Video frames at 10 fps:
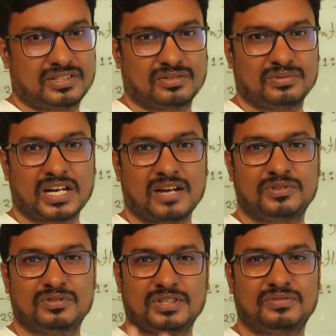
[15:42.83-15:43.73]
So we
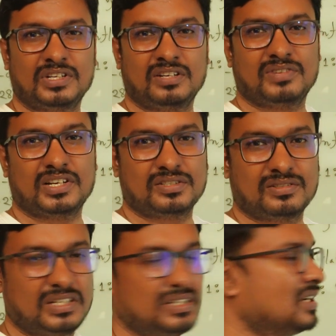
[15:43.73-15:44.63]
have two different
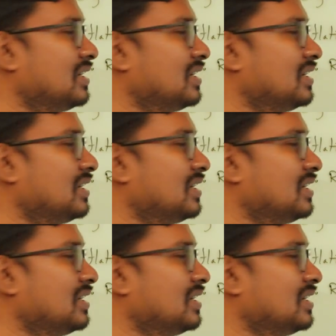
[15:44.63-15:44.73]
inflation rates.